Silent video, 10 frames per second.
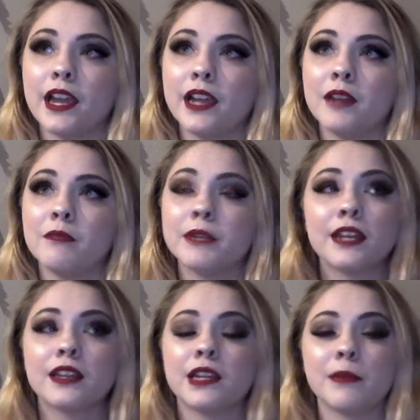And
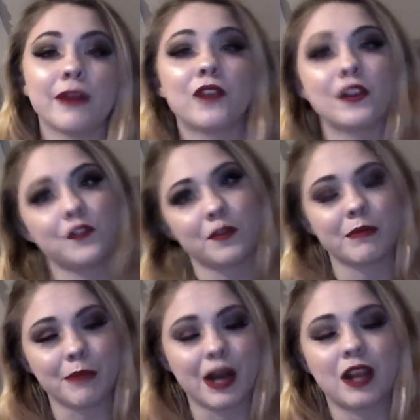immediately my friend from
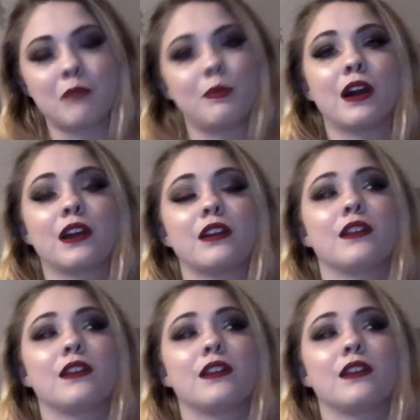the bottom bunk